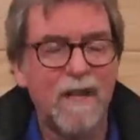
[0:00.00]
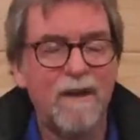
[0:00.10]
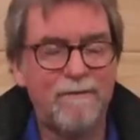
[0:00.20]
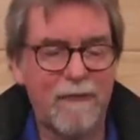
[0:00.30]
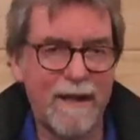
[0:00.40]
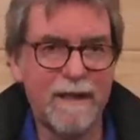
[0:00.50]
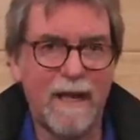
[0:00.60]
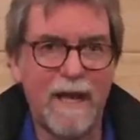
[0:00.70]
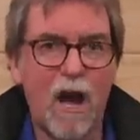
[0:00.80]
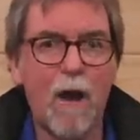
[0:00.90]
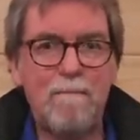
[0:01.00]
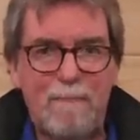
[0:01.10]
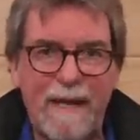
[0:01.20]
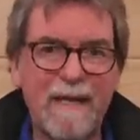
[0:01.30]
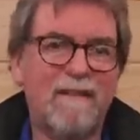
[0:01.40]
Finally, a
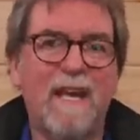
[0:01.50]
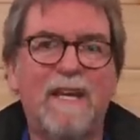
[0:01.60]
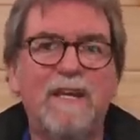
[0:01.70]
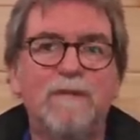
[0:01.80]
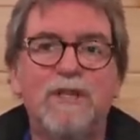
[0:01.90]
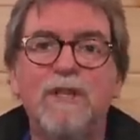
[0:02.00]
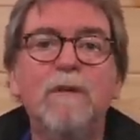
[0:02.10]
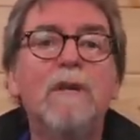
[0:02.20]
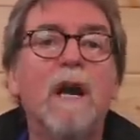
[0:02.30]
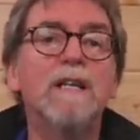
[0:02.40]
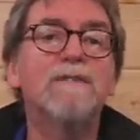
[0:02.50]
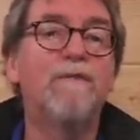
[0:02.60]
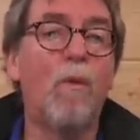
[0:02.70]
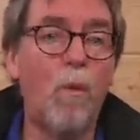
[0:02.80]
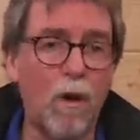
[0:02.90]
big thank you to you guys
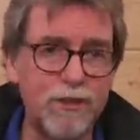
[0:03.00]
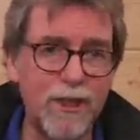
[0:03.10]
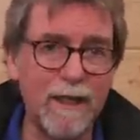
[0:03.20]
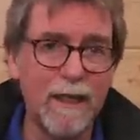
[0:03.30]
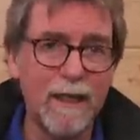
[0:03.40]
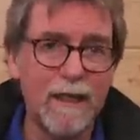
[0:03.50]
for watching.